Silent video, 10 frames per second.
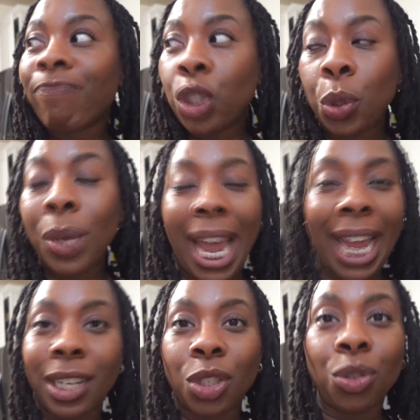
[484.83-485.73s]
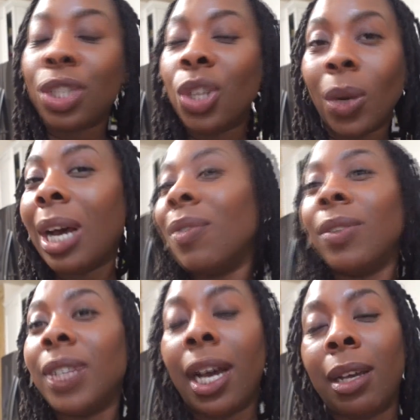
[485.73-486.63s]
you can't. You just don't have
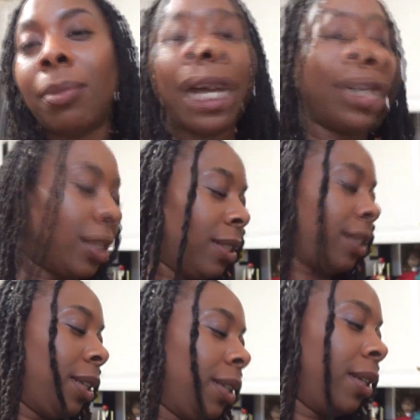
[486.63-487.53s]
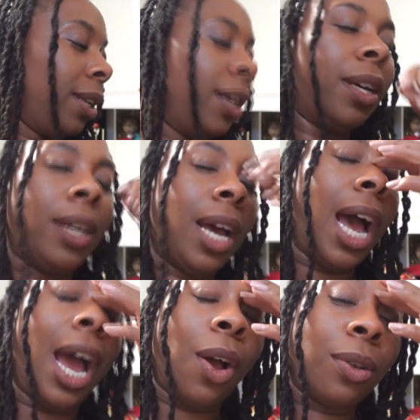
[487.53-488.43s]
enough time.
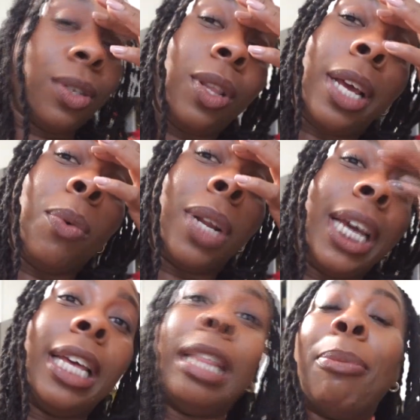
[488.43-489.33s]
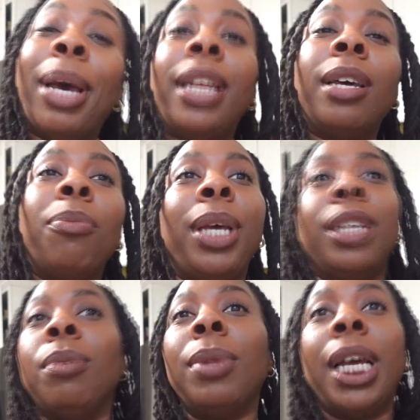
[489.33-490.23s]
I also want to get in the bed
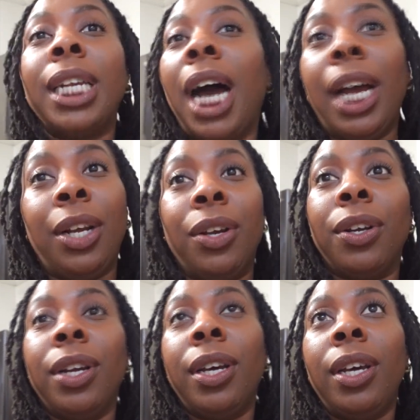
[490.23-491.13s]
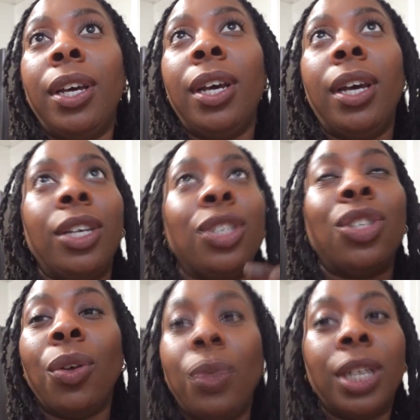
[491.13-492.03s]
because I'm tired.
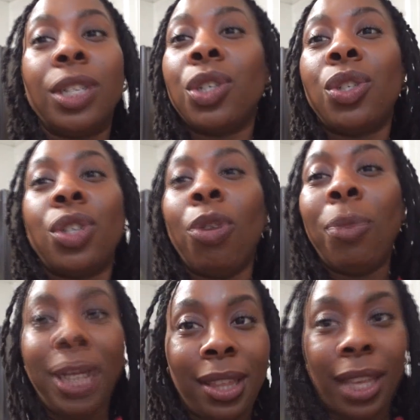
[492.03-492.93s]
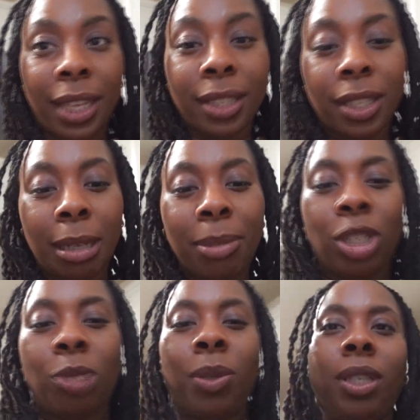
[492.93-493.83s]
So it's just so many things. Let me
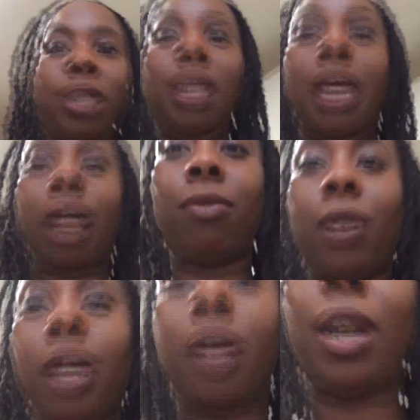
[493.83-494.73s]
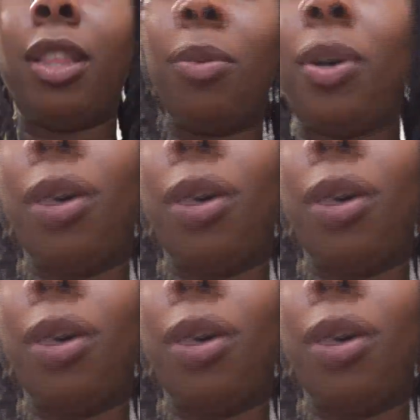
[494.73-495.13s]
just put this in the air fryer, and then we'll